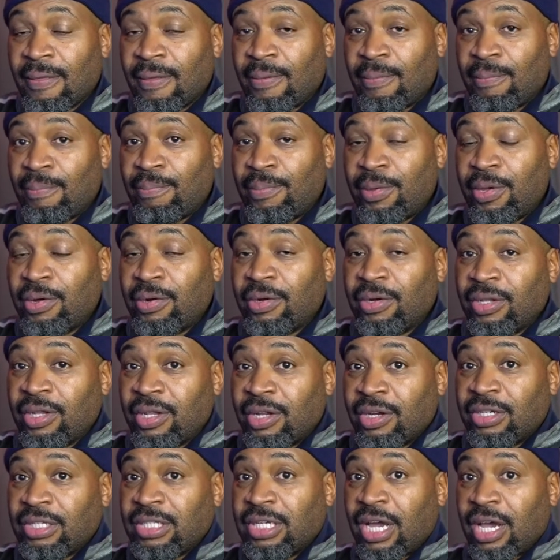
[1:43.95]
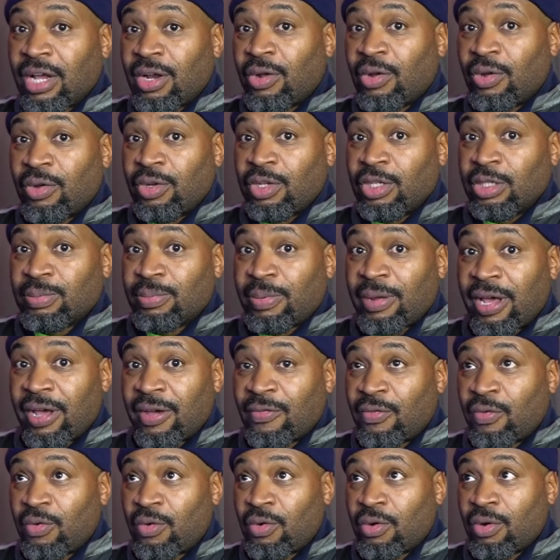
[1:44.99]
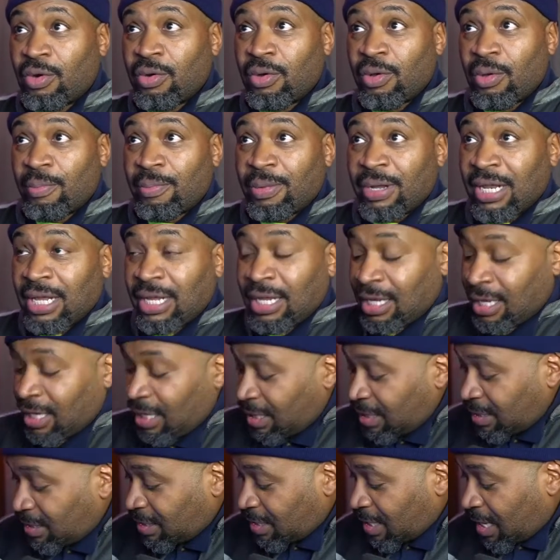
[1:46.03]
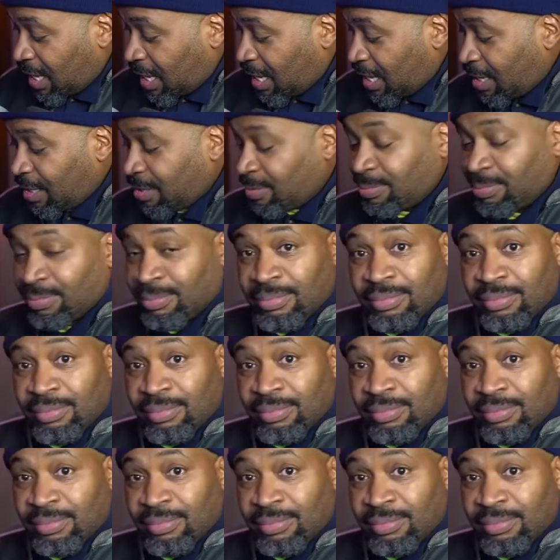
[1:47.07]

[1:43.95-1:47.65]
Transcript: building their channel on this platform, but at any time,